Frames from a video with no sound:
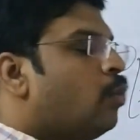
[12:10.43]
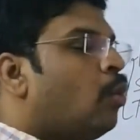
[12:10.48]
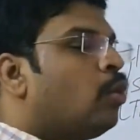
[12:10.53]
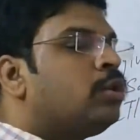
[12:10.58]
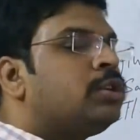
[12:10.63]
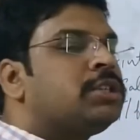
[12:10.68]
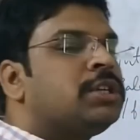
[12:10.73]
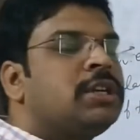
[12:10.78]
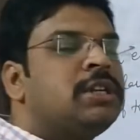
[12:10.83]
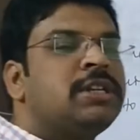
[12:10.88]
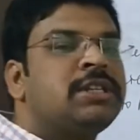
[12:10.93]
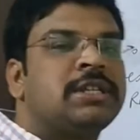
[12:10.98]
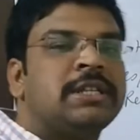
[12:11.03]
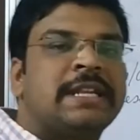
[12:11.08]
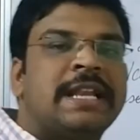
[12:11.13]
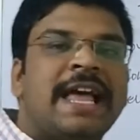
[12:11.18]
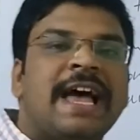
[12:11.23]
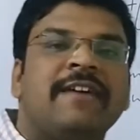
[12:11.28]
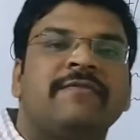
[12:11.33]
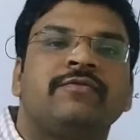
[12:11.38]
portion is
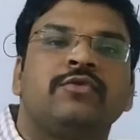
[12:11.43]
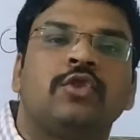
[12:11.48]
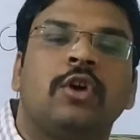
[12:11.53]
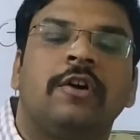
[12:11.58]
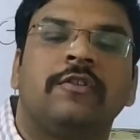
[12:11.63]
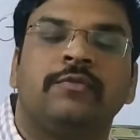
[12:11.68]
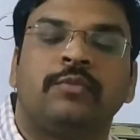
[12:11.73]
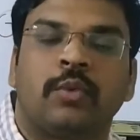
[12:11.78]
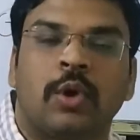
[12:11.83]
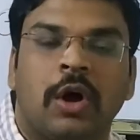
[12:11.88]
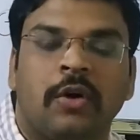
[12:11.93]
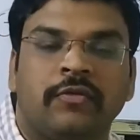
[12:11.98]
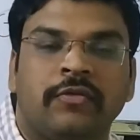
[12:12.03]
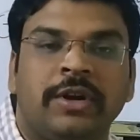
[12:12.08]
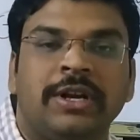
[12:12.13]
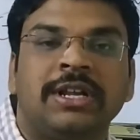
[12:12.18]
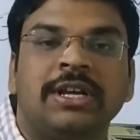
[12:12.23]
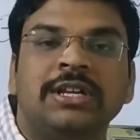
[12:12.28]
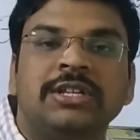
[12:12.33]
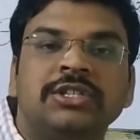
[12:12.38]
left of
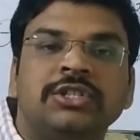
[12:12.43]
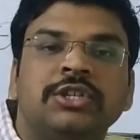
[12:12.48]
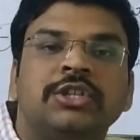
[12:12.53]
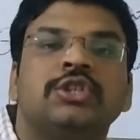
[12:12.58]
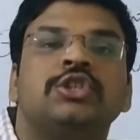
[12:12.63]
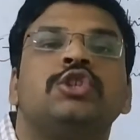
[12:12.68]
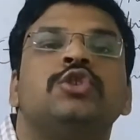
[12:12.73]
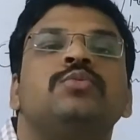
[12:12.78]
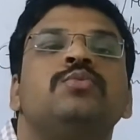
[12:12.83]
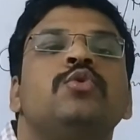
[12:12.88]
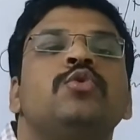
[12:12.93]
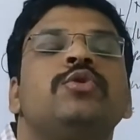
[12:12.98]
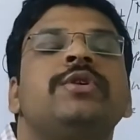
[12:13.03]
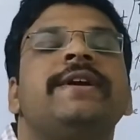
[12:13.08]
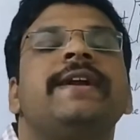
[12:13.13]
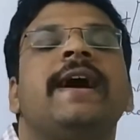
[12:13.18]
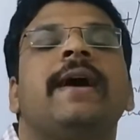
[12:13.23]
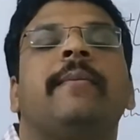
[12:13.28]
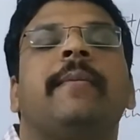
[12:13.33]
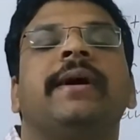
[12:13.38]
profit is
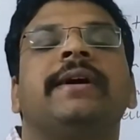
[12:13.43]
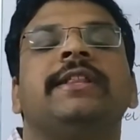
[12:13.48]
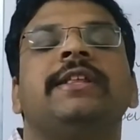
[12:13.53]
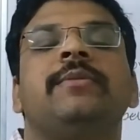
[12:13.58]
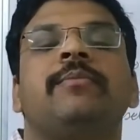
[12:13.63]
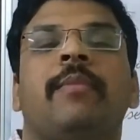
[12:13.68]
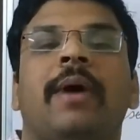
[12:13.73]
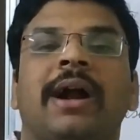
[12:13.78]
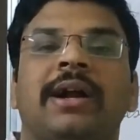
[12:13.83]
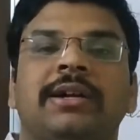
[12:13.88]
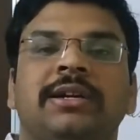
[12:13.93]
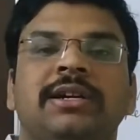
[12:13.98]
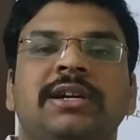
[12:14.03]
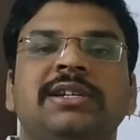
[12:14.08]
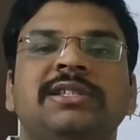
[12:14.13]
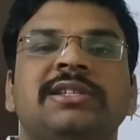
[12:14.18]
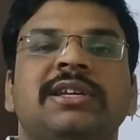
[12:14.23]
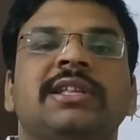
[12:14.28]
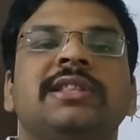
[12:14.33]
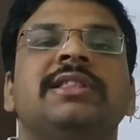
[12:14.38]
distributed among the
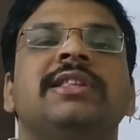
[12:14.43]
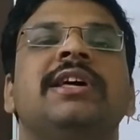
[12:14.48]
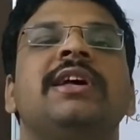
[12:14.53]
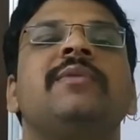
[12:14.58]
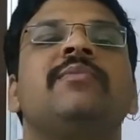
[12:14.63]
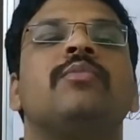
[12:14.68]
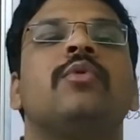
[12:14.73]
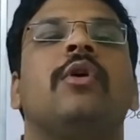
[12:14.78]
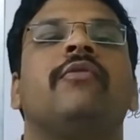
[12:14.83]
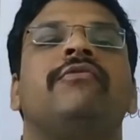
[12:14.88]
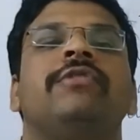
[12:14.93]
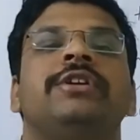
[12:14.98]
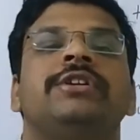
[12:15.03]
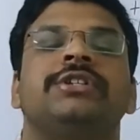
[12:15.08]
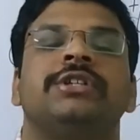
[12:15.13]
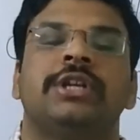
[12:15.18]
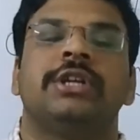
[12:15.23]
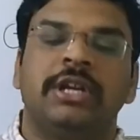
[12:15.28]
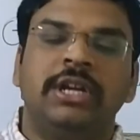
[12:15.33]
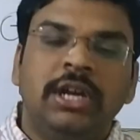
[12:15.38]
partners in their profit
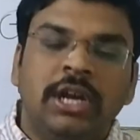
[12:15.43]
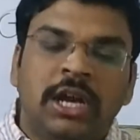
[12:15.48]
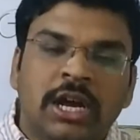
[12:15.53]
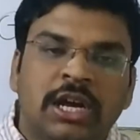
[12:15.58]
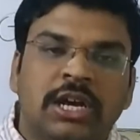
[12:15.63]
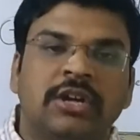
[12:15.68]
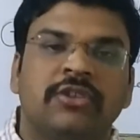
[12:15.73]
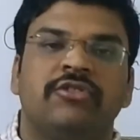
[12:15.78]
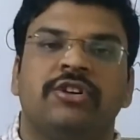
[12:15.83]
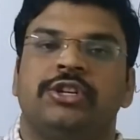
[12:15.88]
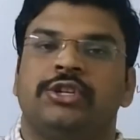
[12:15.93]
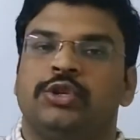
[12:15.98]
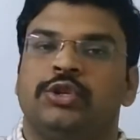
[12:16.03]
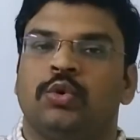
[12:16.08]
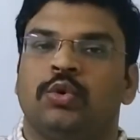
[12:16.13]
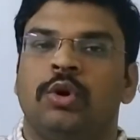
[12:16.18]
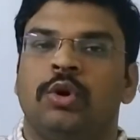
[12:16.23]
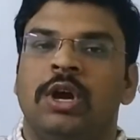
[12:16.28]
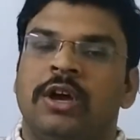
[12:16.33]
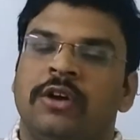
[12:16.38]
sharing ratio.
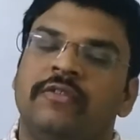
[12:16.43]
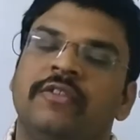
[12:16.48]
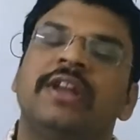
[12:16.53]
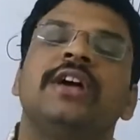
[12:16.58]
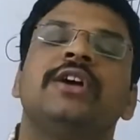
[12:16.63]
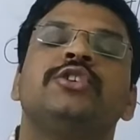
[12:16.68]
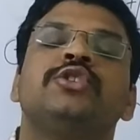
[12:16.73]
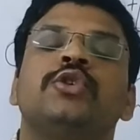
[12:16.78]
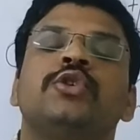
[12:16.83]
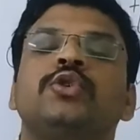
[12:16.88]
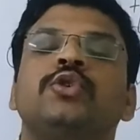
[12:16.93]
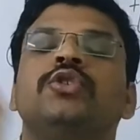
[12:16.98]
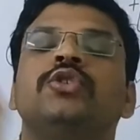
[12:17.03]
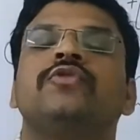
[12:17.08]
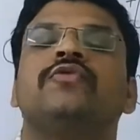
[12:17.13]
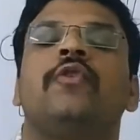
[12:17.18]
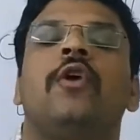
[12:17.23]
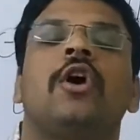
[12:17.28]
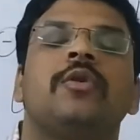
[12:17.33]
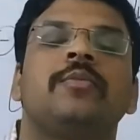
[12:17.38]
When I show you the
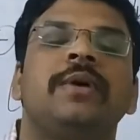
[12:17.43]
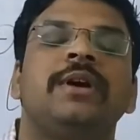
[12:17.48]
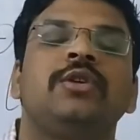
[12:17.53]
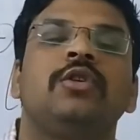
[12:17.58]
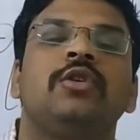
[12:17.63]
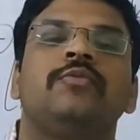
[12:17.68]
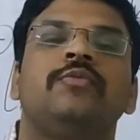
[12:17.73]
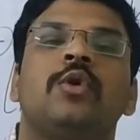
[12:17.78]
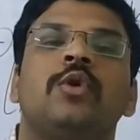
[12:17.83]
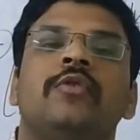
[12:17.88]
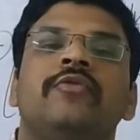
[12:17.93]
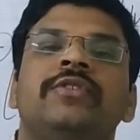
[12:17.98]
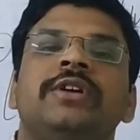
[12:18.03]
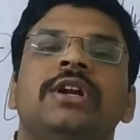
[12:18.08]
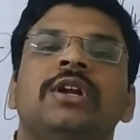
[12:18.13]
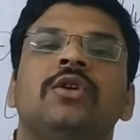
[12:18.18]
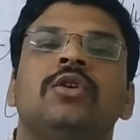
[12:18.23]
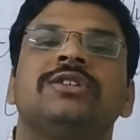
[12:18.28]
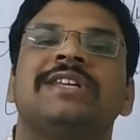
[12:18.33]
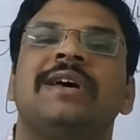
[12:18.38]
format of profit
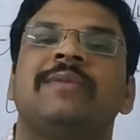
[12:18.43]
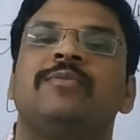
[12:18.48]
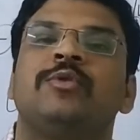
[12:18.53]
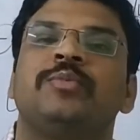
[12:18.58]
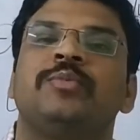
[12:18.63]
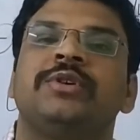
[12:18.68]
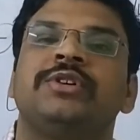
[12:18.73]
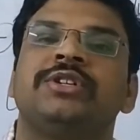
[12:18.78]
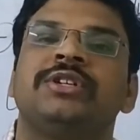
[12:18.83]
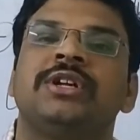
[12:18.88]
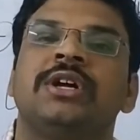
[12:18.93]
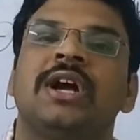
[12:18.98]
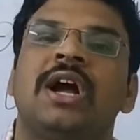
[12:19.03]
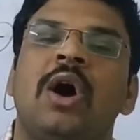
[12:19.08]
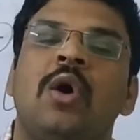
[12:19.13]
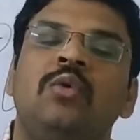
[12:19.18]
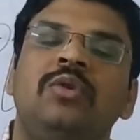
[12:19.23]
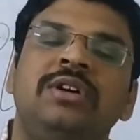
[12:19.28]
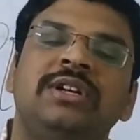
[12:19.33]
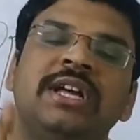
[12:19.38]
and loss appropriation
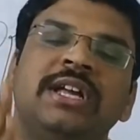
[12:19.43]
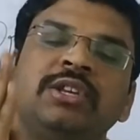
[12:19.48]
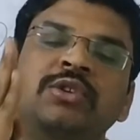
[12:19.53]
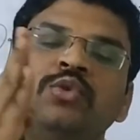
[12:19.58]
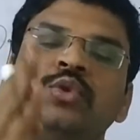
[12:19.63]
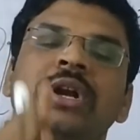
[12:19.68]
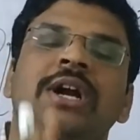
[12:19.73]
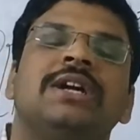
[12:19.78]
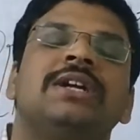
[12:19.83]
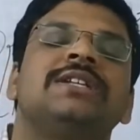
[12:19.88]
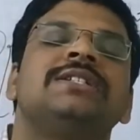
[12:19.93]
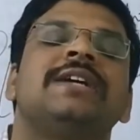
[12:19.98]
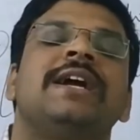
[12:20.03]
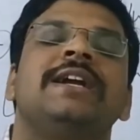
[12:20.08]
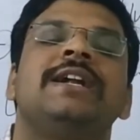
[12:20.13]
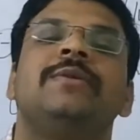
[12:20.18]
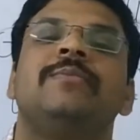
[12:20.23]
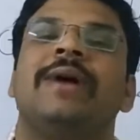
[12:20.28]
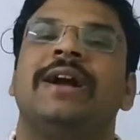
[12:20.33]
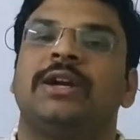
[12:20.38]
account, then you will
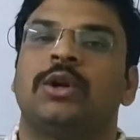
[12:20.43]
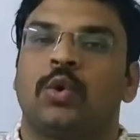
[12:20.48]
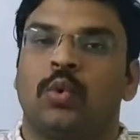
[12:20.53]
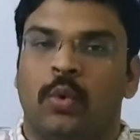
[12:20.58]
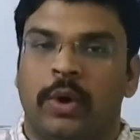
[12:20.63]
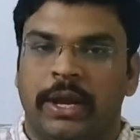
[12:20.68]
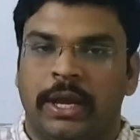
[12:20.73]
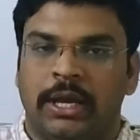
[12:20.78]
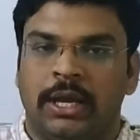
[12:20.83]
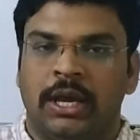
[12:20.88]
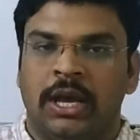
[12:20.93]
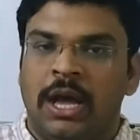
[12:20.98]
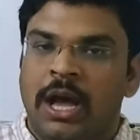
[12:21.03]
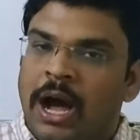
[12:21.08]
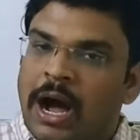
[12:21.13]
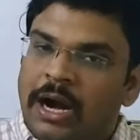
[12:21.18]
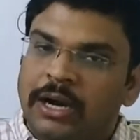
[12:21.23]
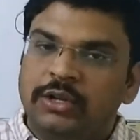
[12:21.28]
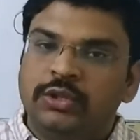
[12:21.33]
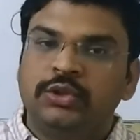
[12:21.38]
understand in better way.
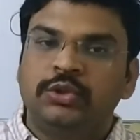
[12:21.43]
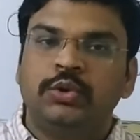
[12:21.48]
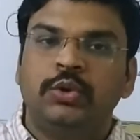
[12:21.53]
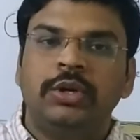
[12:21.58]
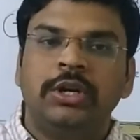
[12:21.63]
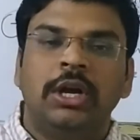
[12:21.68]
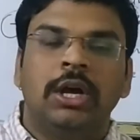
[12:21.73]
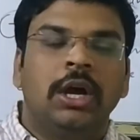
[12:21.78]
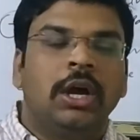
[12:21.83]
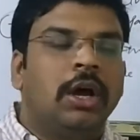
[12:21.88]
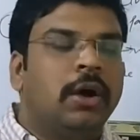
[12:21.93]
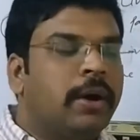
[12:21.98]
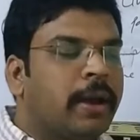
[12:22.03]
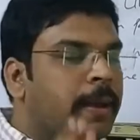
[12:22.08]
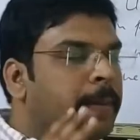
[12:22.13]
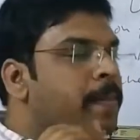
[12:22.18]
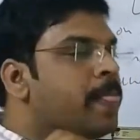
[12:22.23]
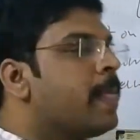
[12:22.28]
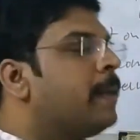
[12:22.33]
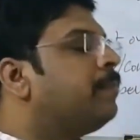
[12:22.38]
Understood?
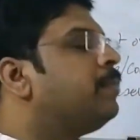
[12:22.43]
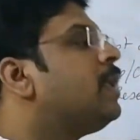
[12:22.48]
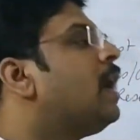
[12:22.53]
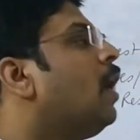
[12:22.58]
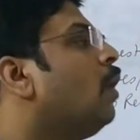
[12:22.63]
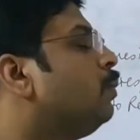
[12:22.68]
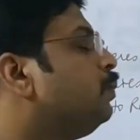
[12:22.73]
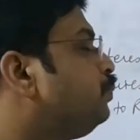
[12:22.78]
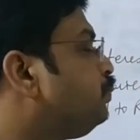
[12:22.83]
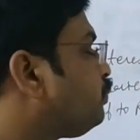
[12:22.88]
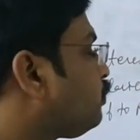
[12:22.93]
Okay, now